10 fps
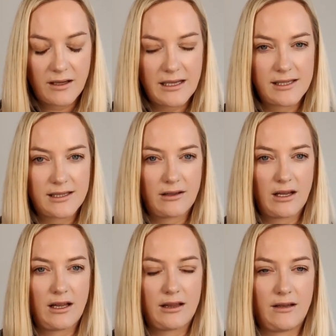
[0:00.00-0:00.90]

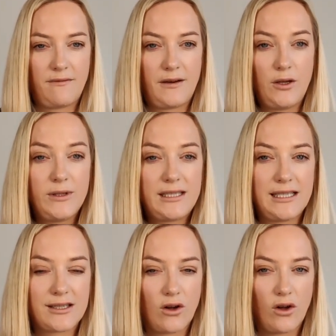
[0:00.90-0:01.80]
the fluid
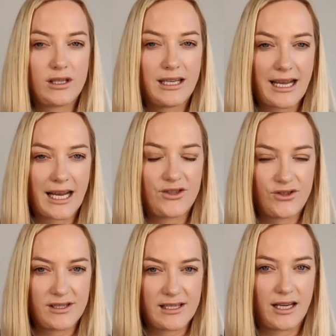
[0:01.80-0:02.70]
is called
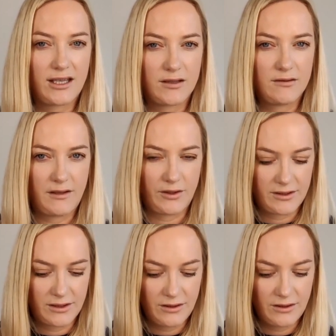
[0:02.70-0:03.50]
extracellular fluid.